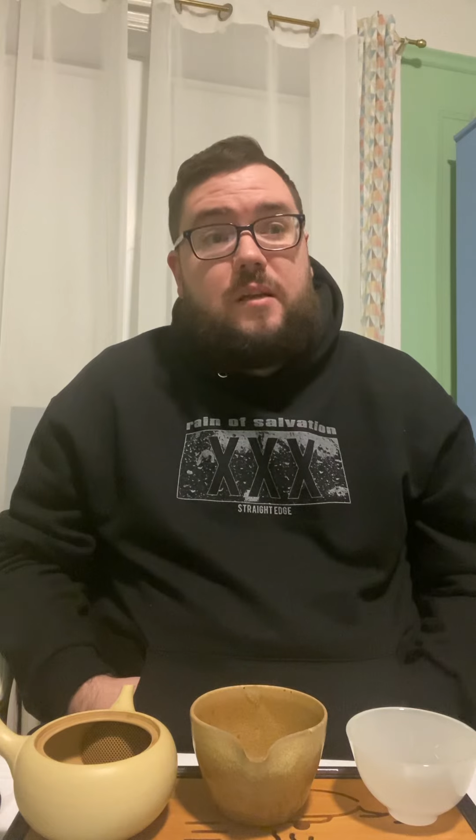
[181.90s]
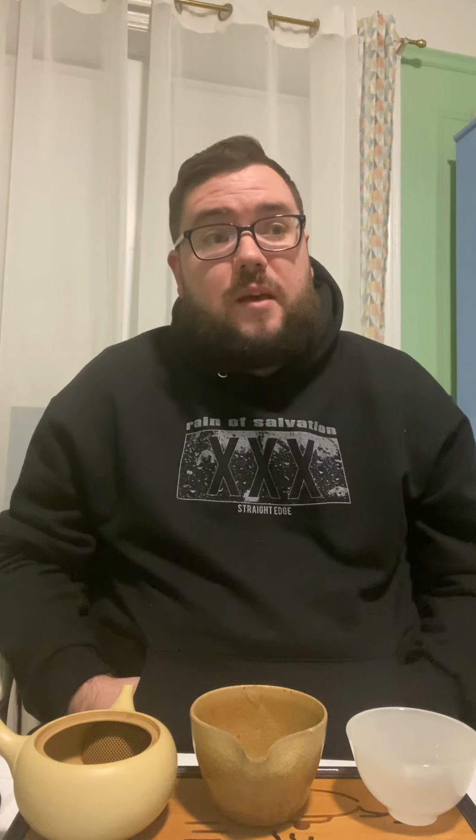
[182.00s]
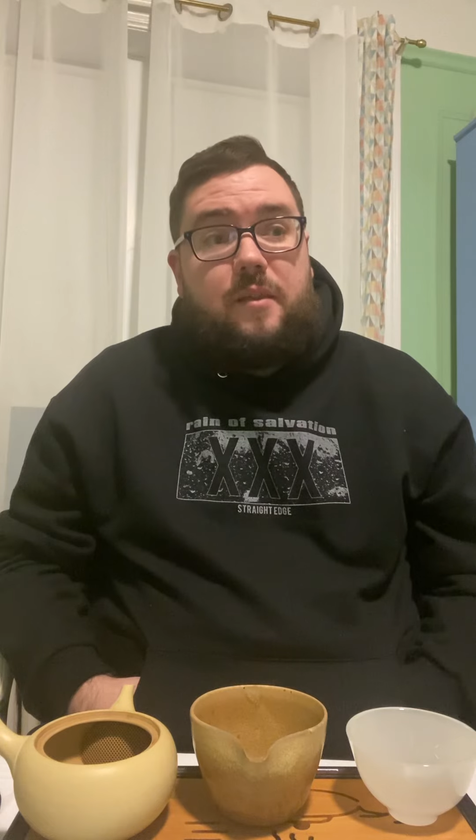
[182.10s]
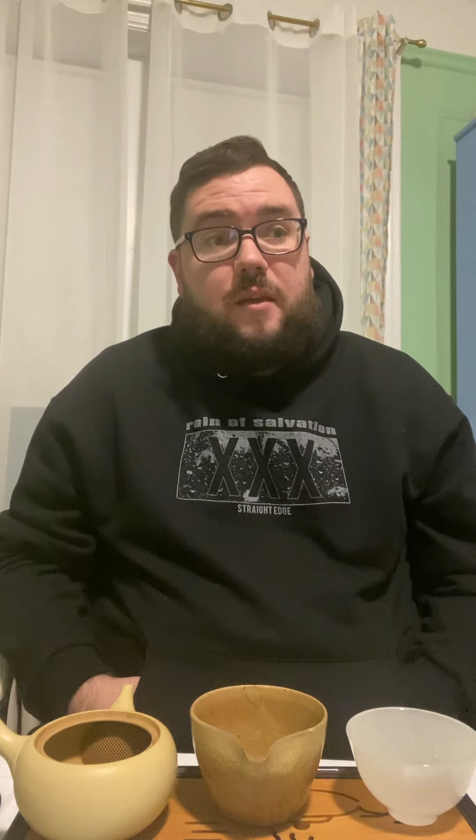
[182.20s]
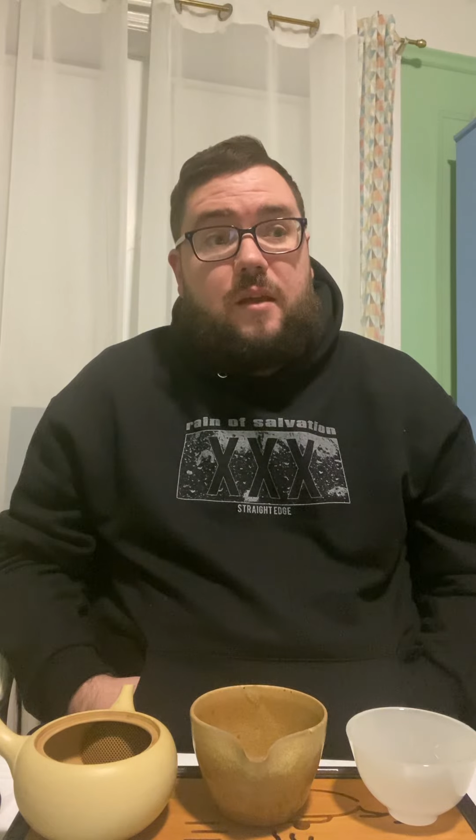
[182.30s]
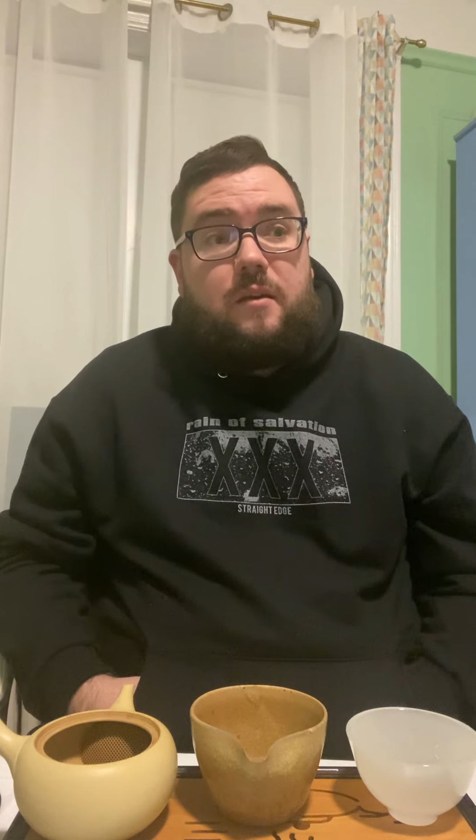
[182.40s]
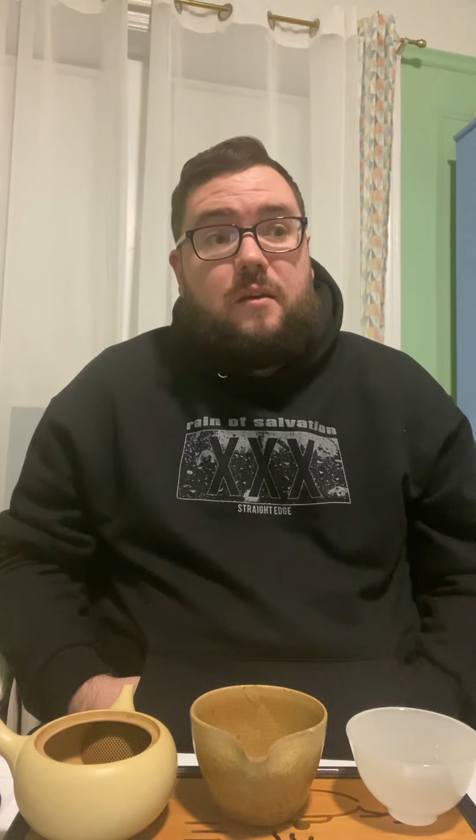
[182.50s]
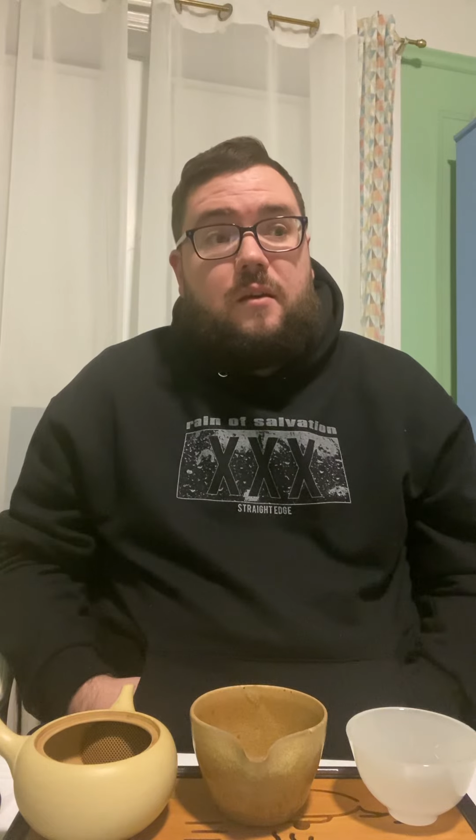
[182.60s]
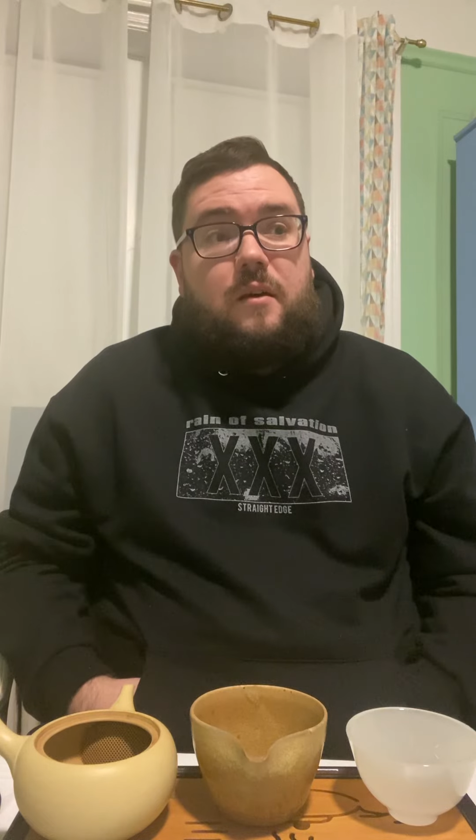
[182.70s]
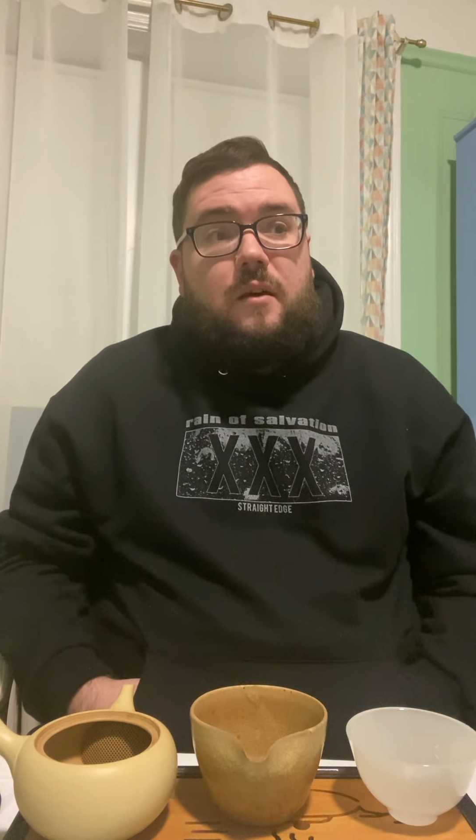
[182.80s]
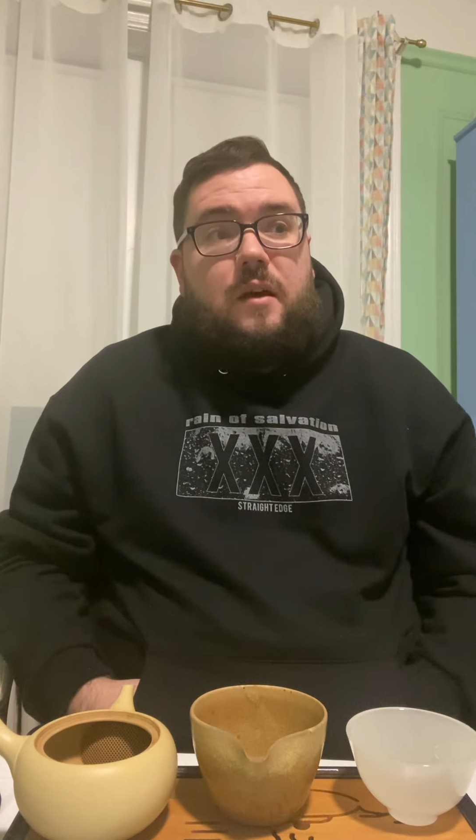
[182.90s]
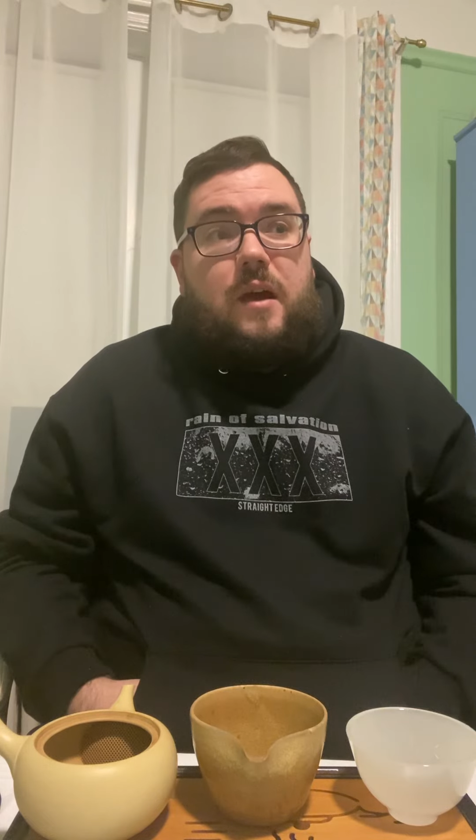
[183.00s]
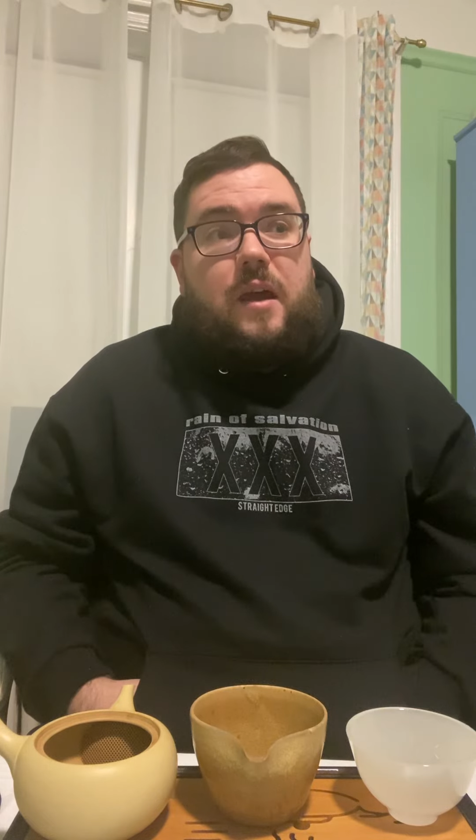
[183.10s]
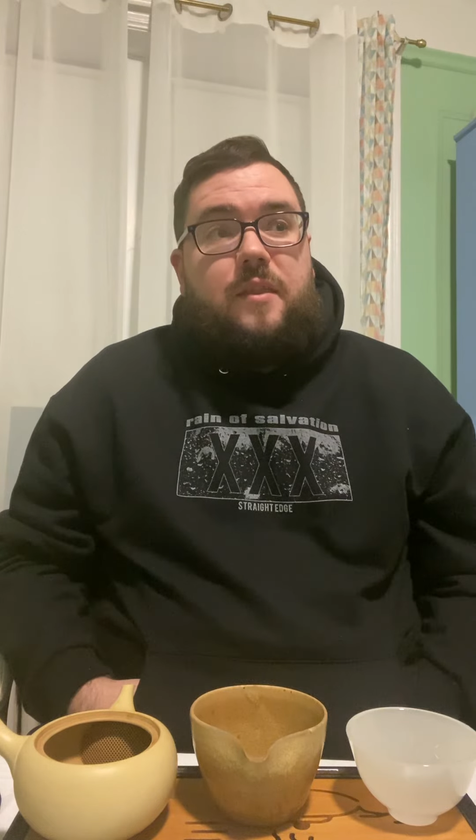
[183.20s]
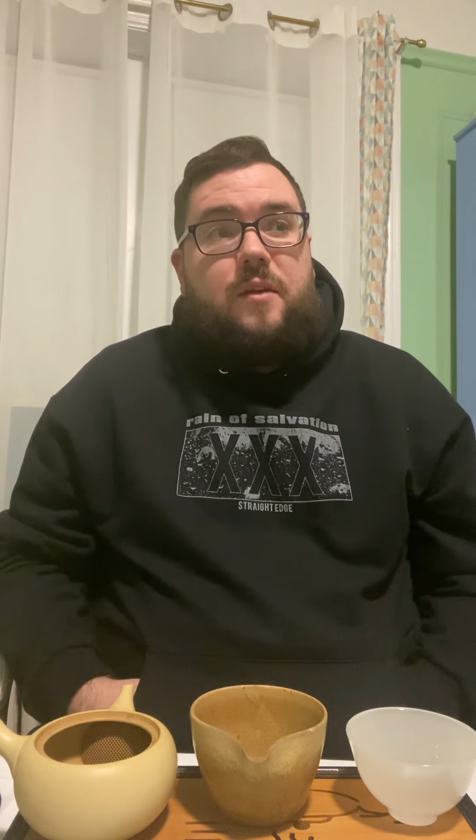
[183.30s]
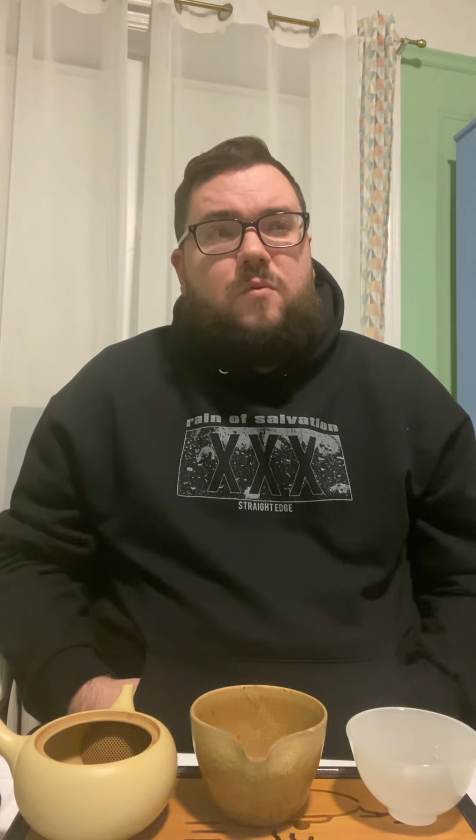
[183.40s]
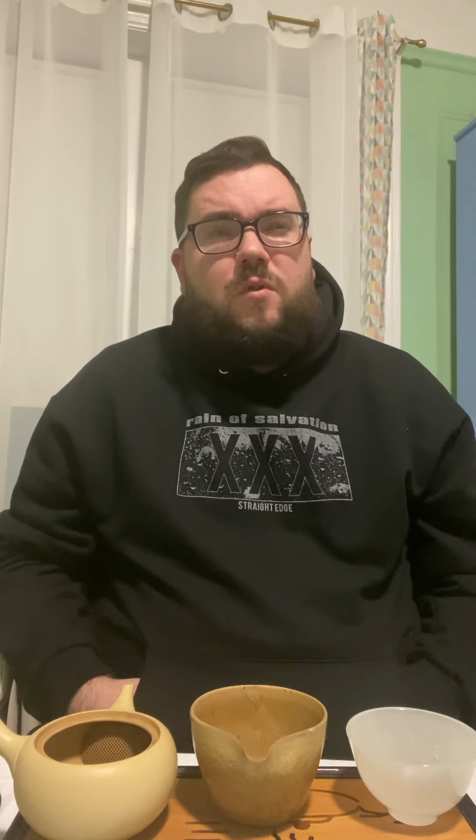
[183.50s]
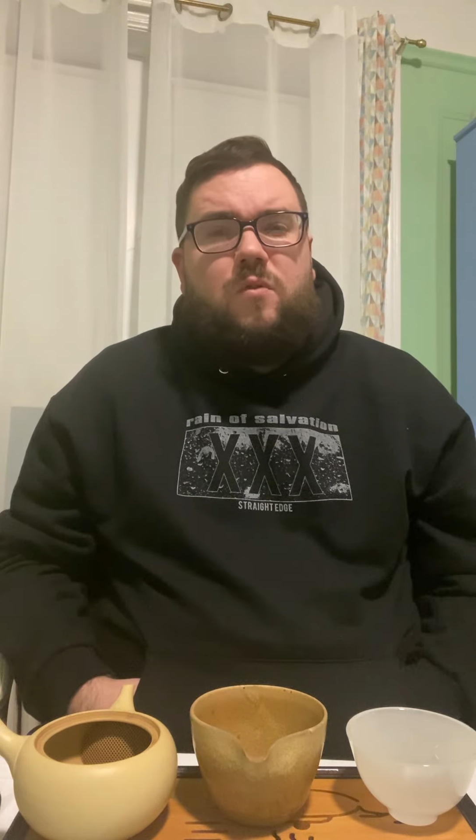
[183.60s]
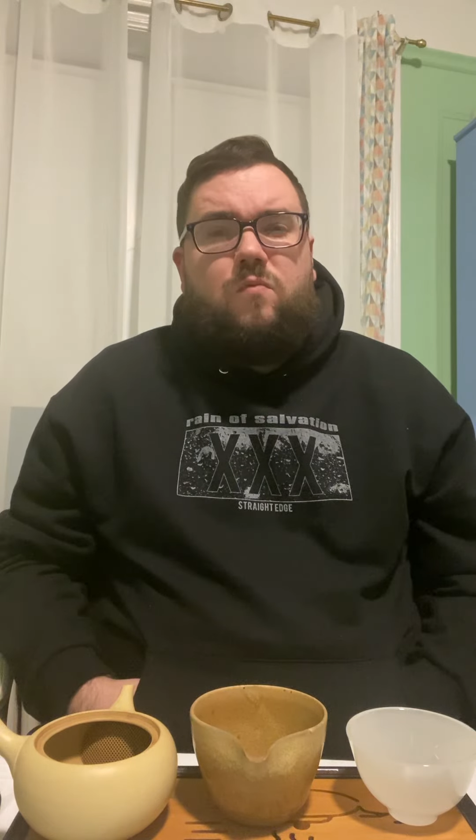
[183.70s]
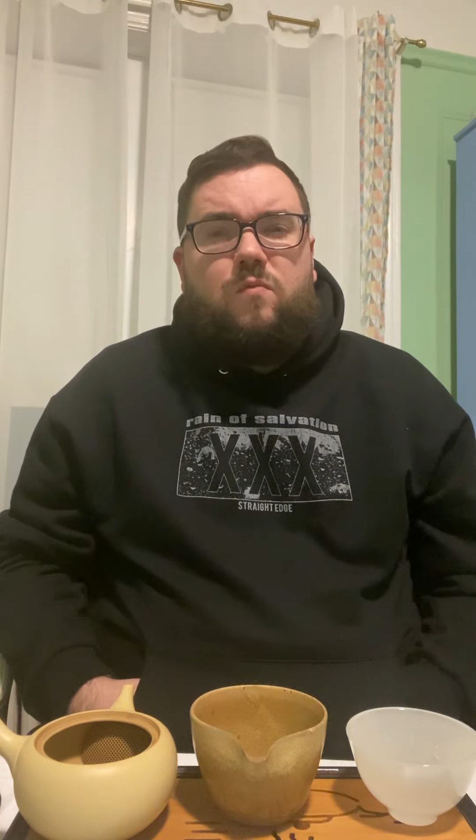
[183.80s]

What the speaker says: I think, and they were